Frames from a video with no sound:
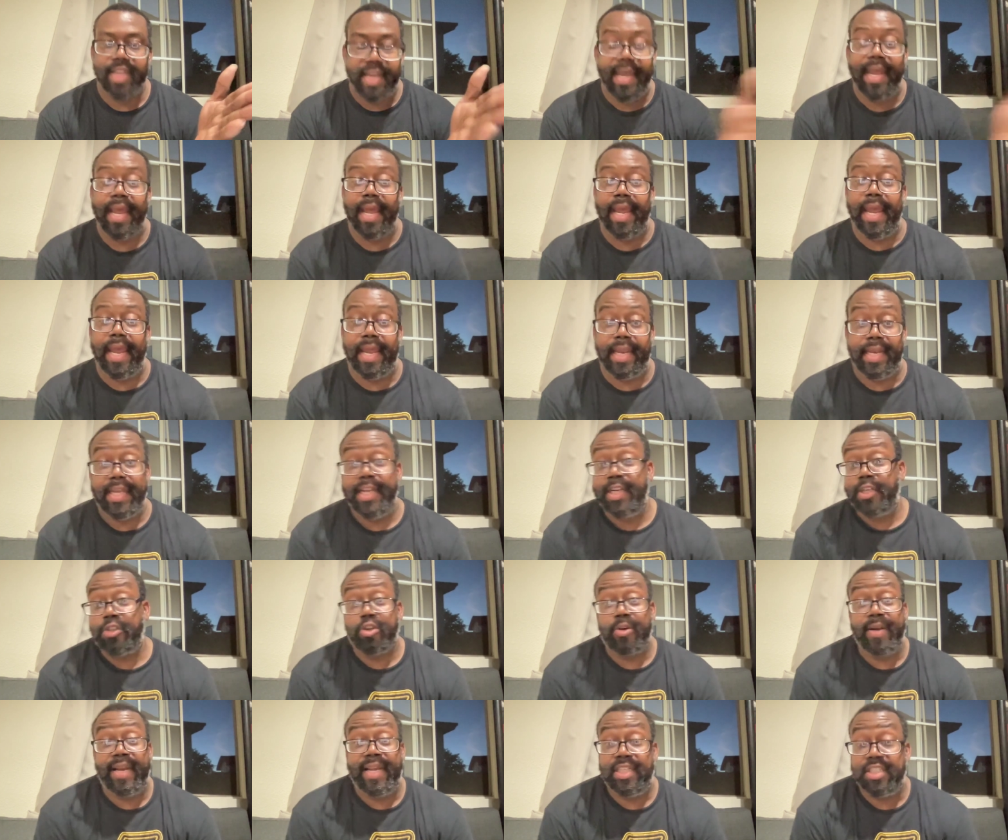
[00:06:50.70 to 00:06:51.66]
in
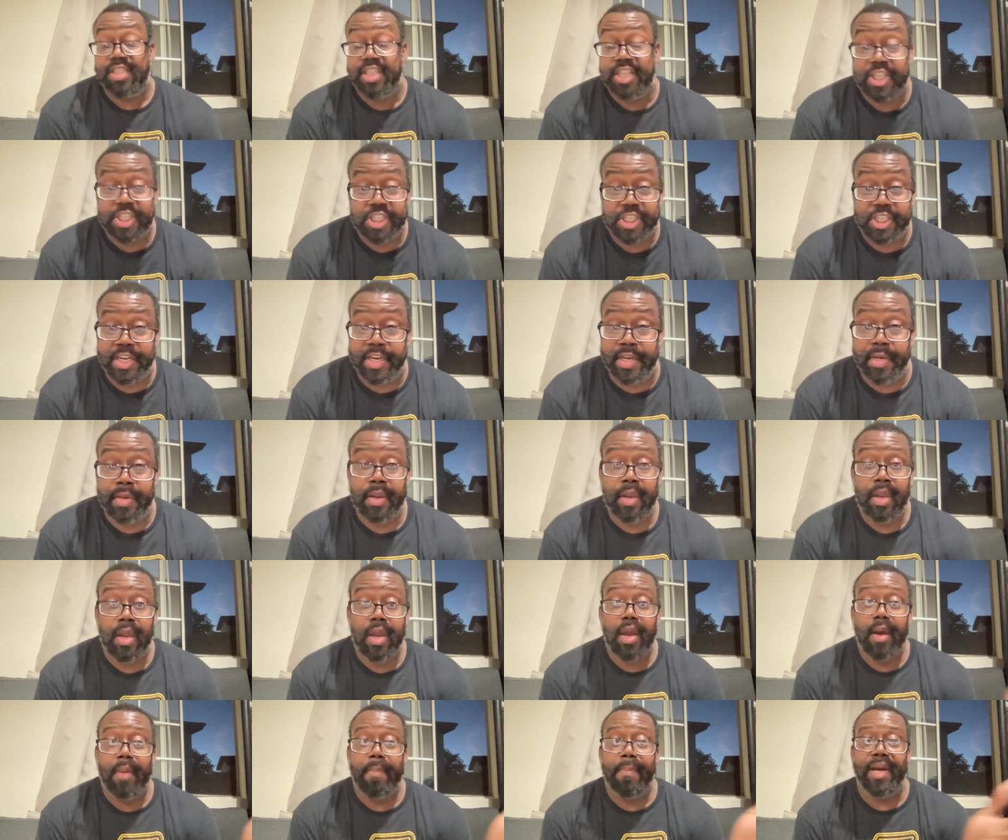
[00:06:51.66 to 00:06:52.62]
transition,
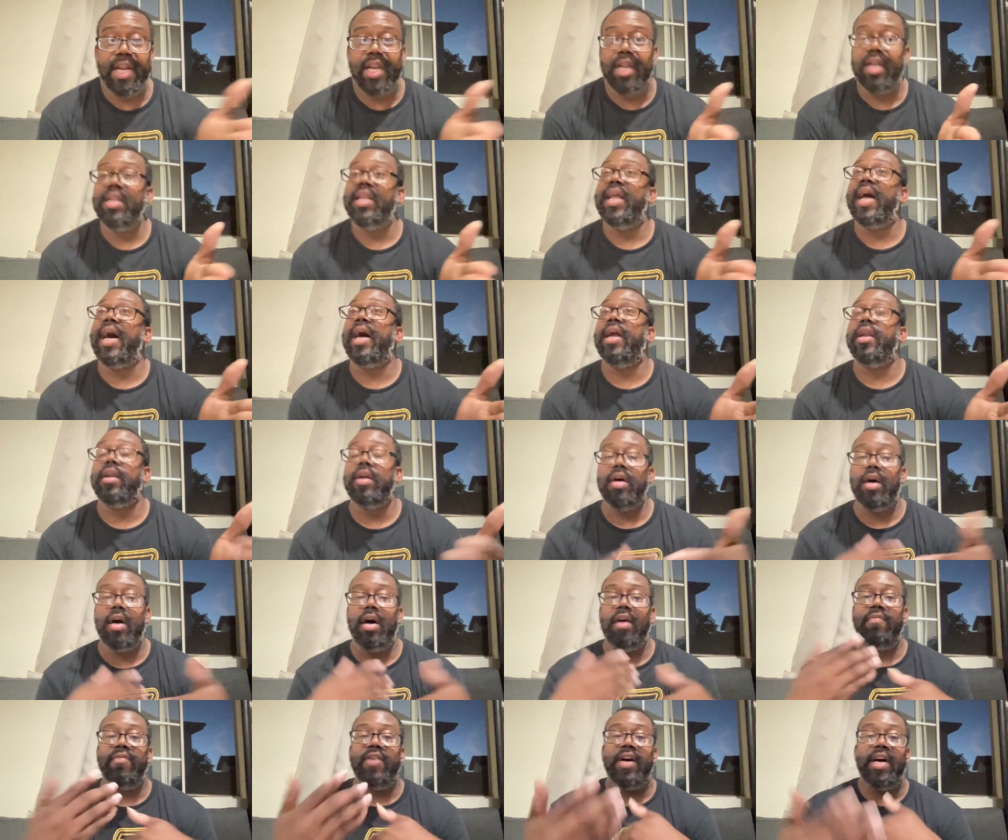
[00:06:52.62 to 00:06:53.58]
but a lot
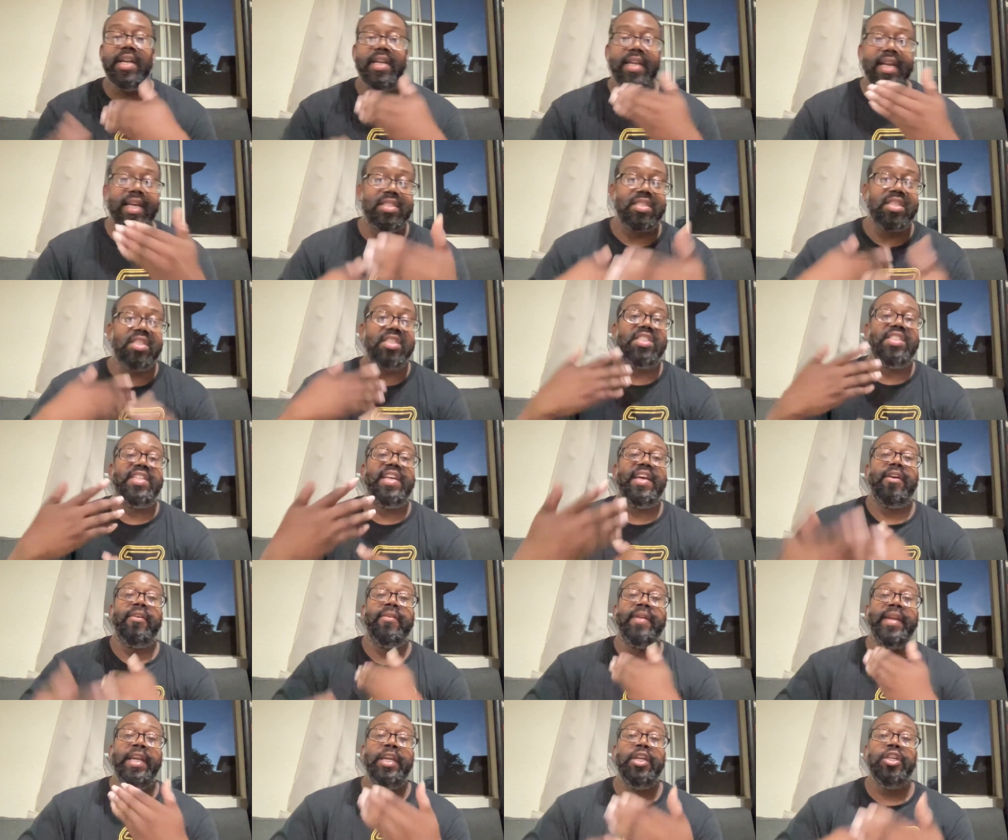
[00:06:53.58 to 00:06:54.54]
of
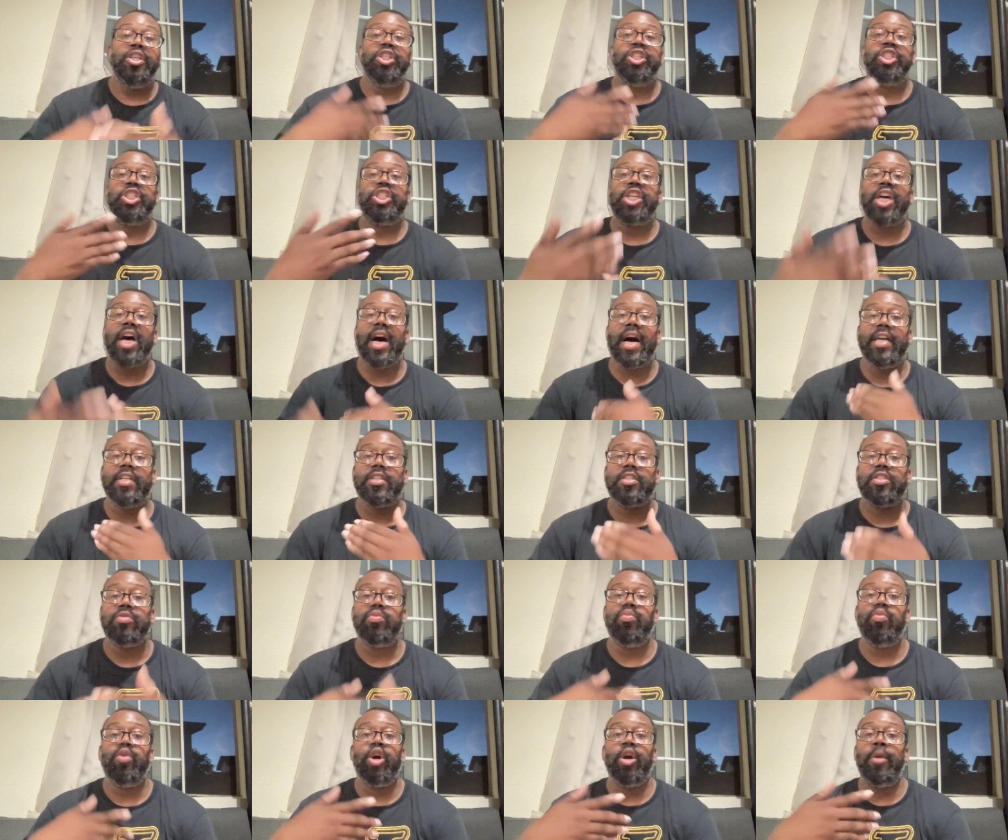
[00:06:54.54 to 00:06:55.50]
unnecessary
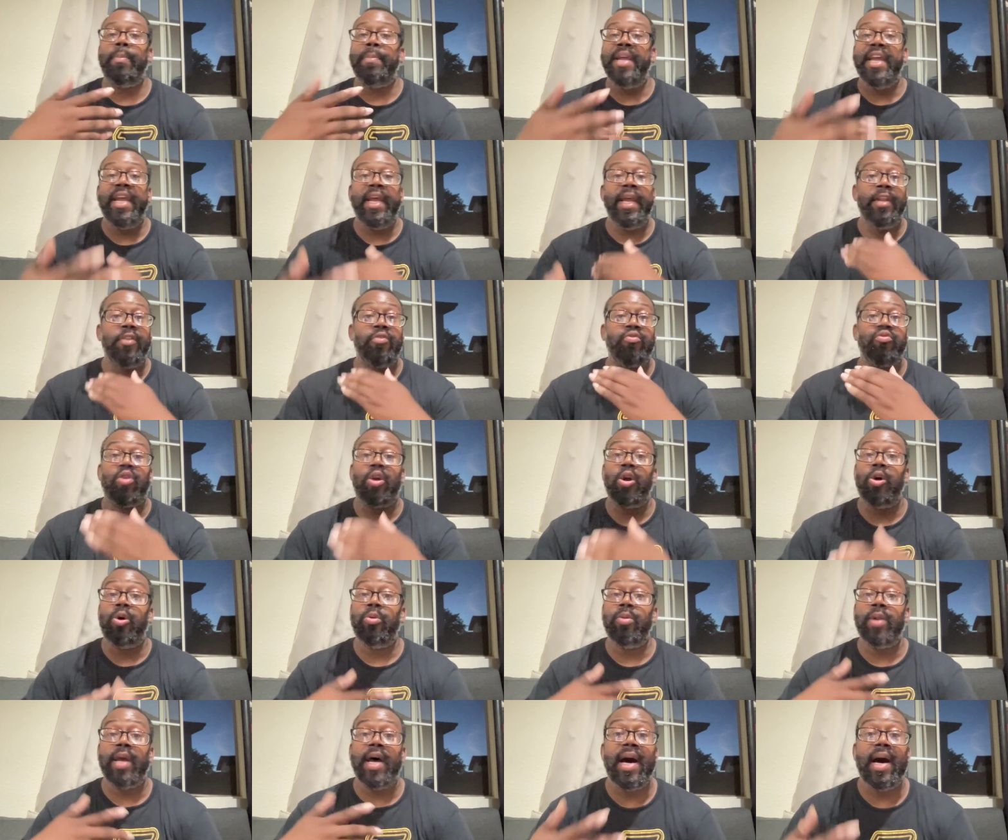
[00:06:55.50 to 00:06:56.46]
shots were being
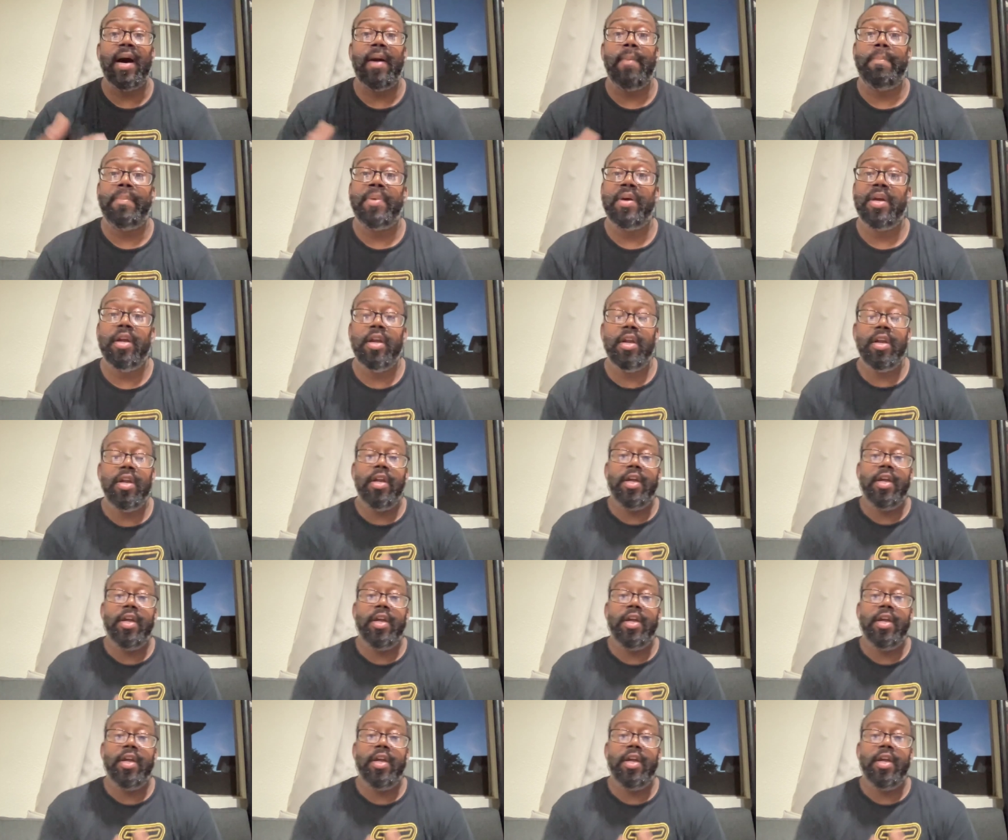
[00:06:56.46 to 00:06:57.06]
thrown up.